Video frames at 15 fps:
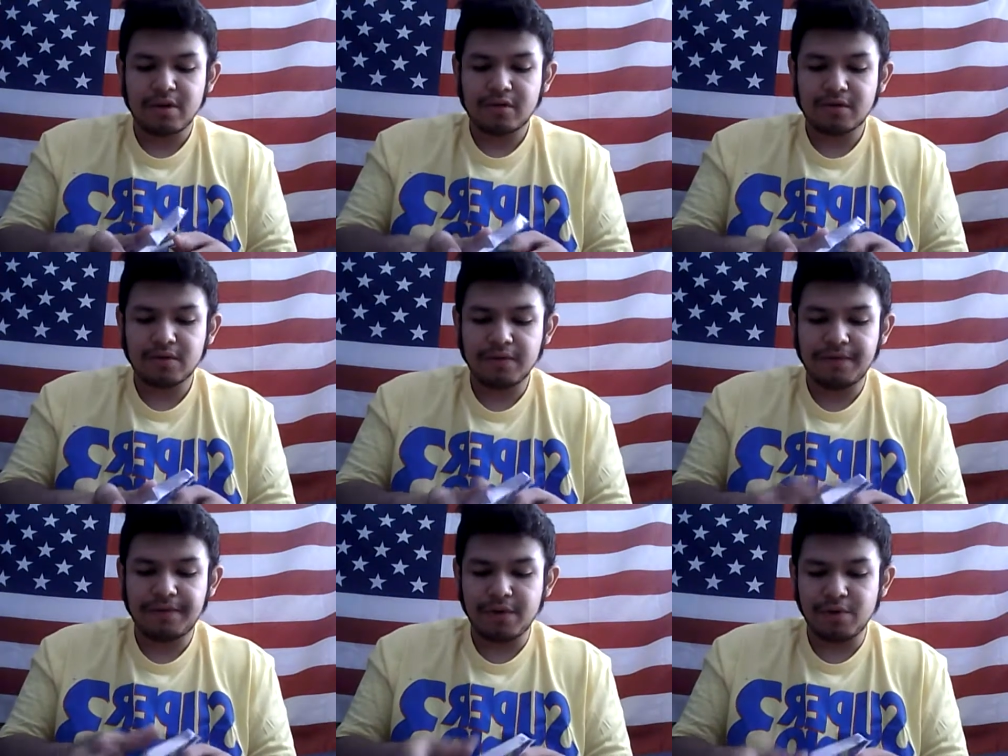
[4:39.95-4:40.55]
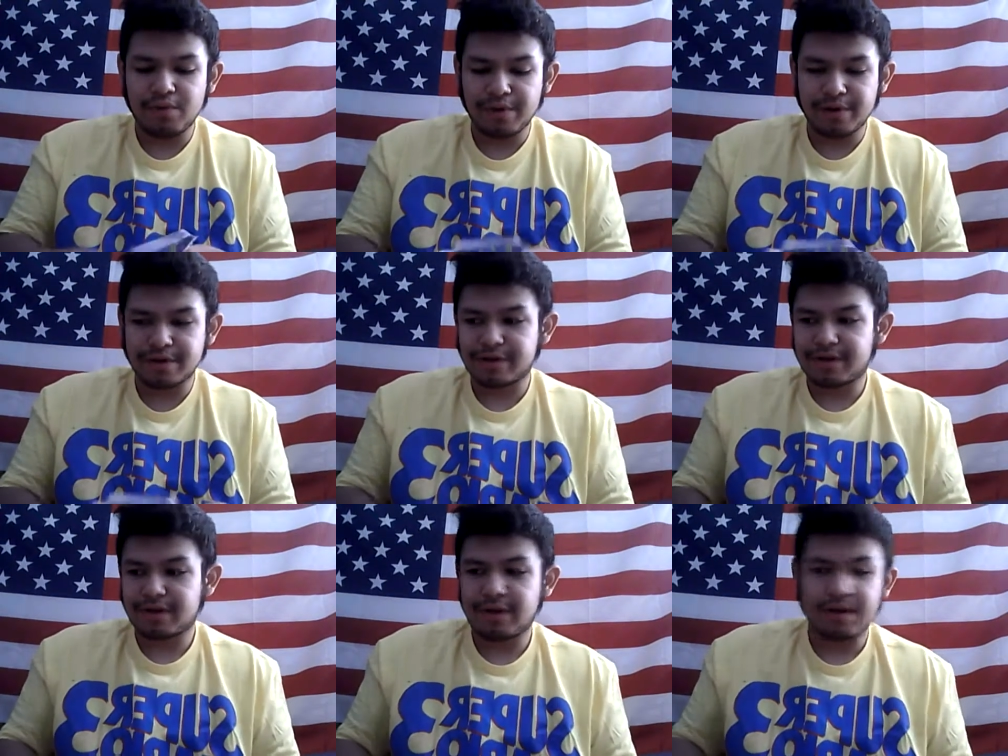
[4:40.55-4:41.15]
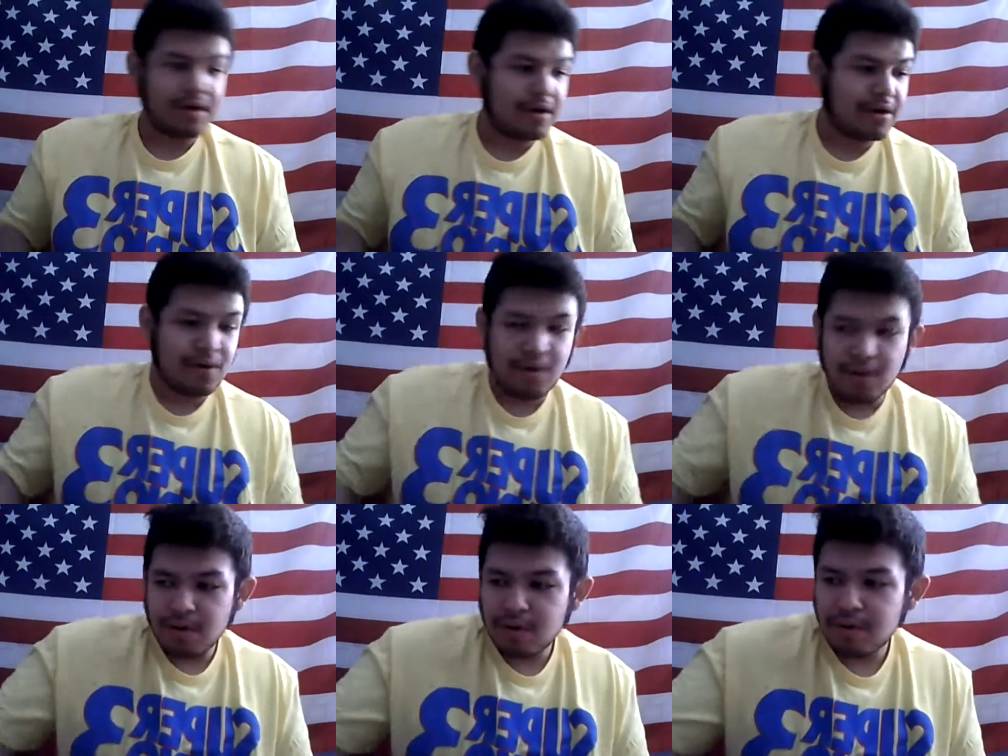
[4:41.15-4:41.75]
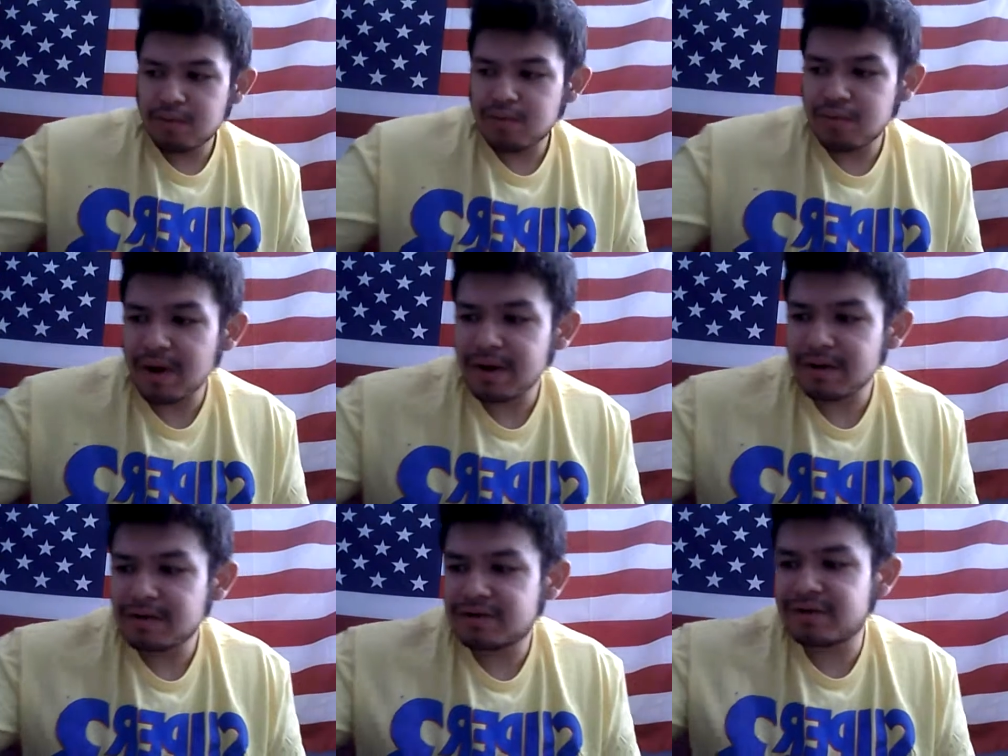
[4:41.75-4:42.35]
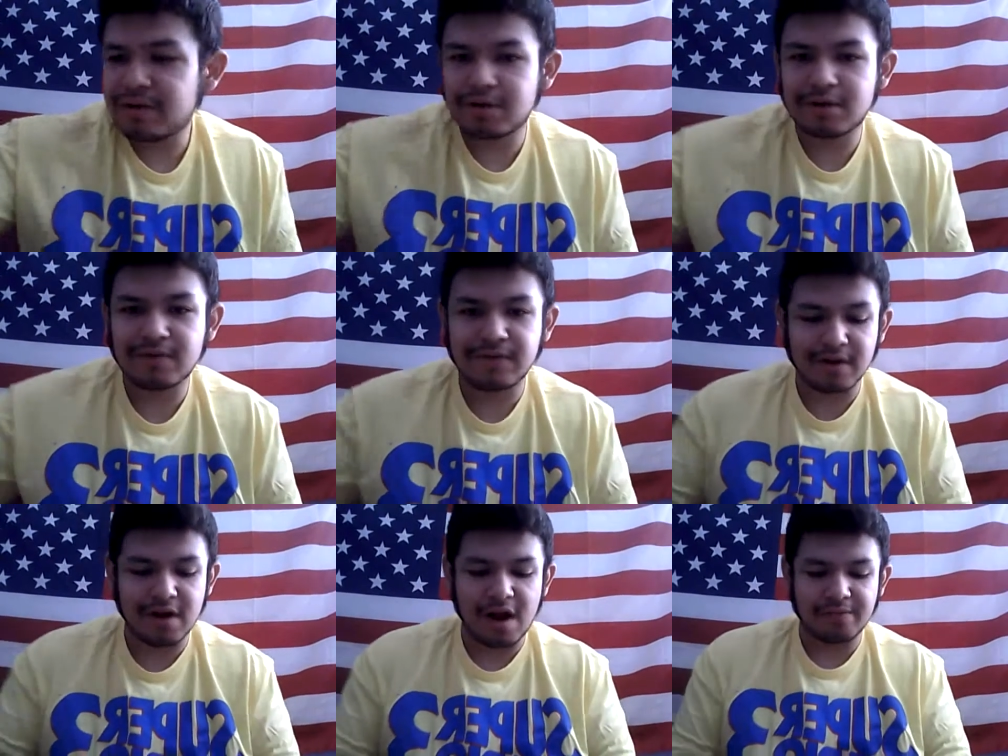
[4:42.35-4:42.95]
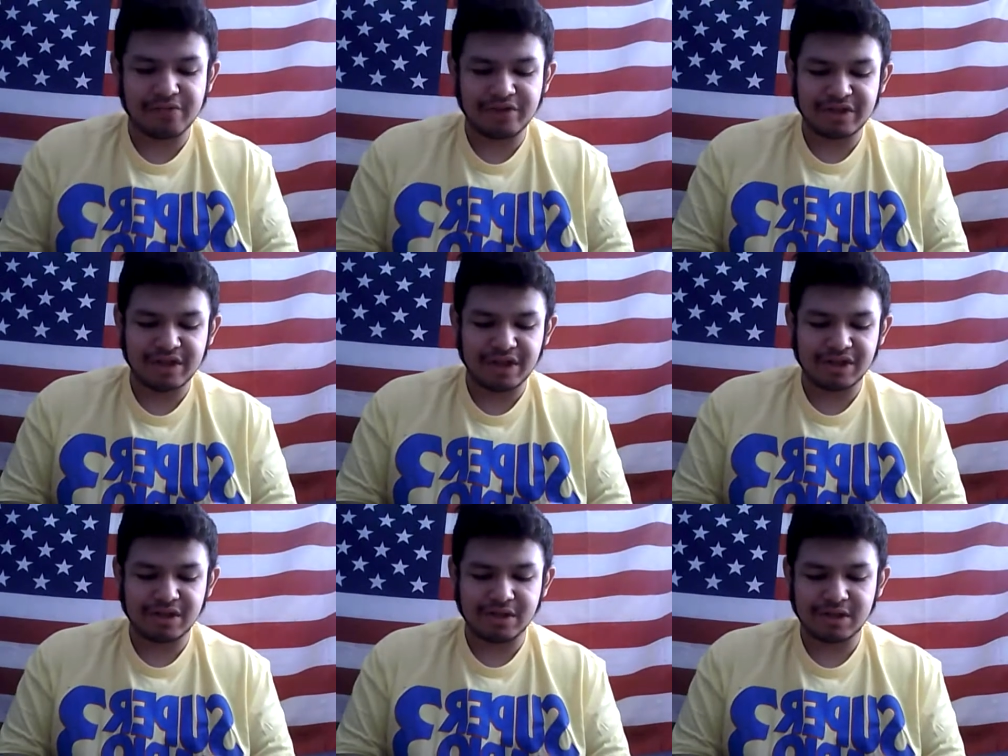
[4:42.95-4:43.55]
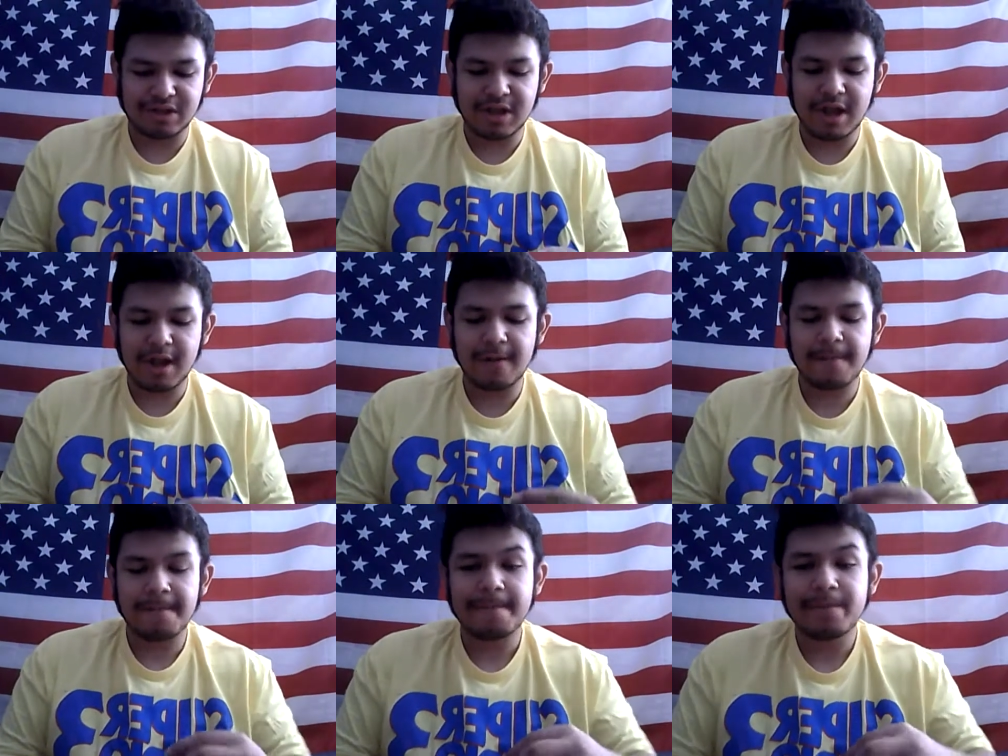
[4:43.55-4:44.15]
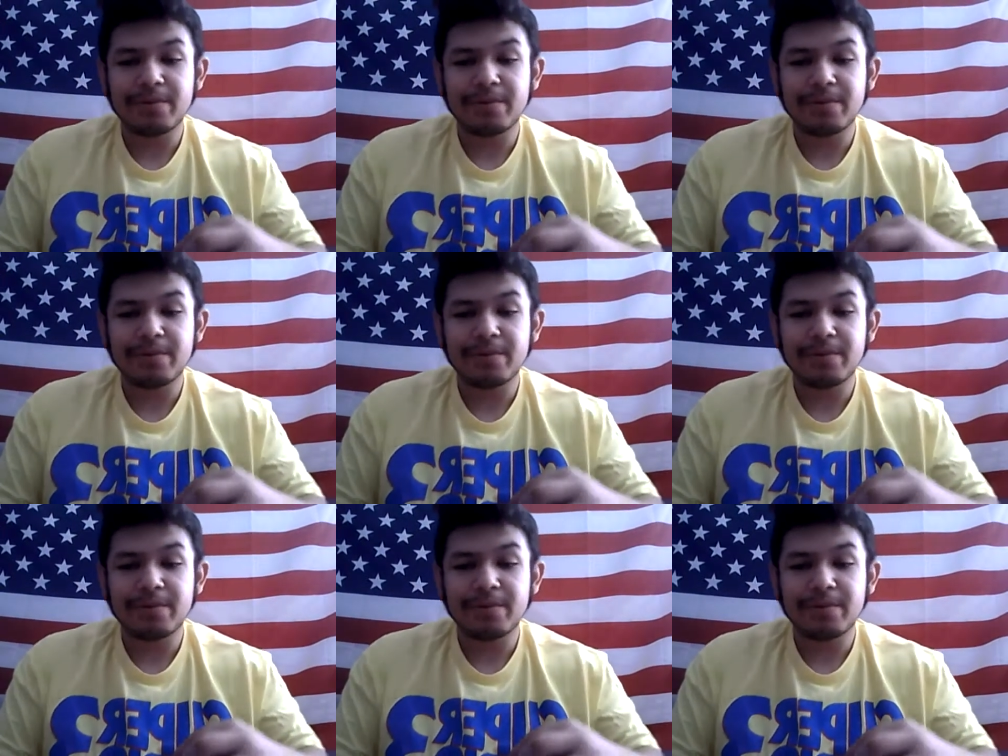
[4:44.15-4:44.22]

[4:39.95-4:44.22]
So, viewers, Right, just for conversation's sake,